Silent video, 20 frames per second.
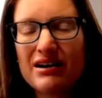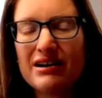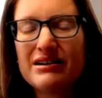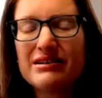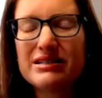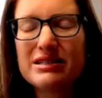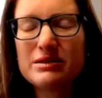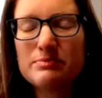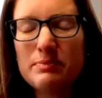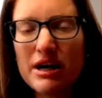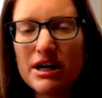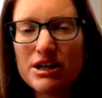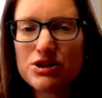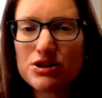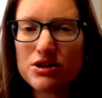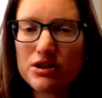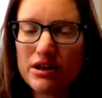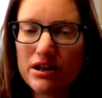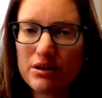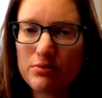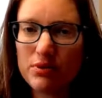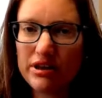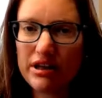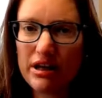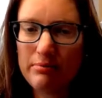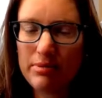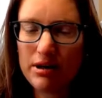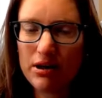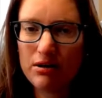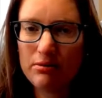especially when
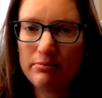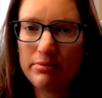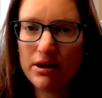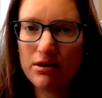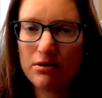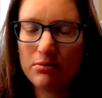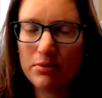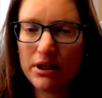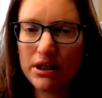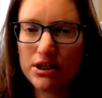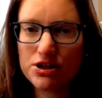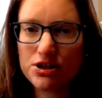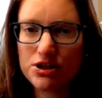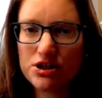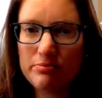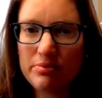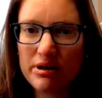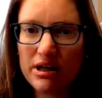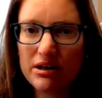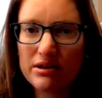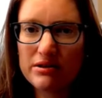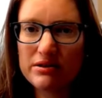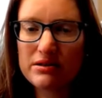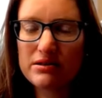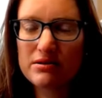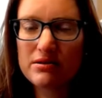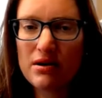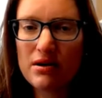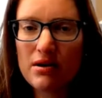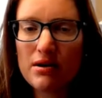that parent-parent relationship ends.